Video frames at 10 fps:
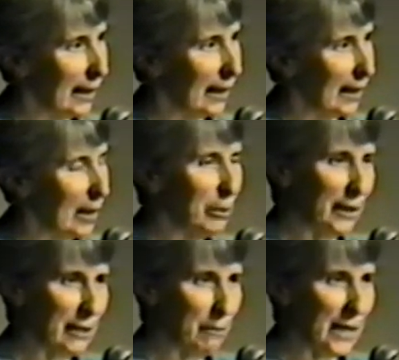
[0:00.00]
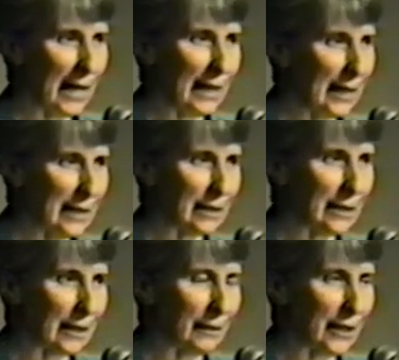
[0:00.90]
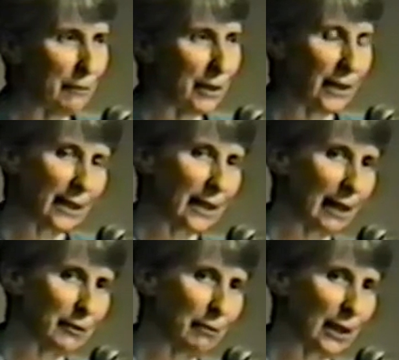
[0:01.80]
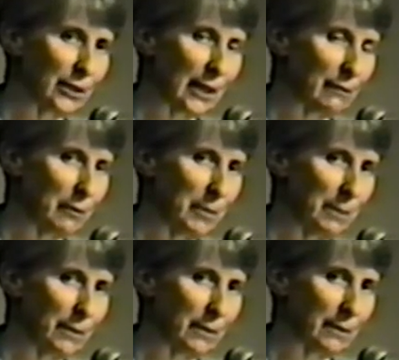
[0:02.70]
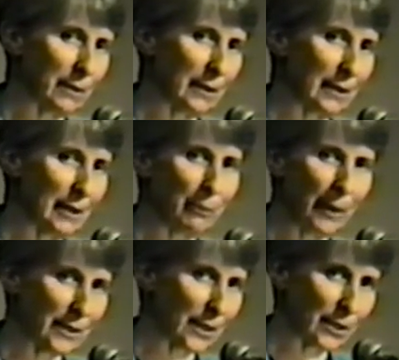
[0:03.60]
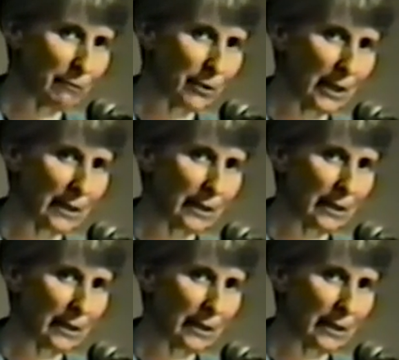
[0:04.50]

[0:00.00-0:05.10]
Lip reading: And believe me, I hate to tell anyone that they have to watch out for people in places of trust.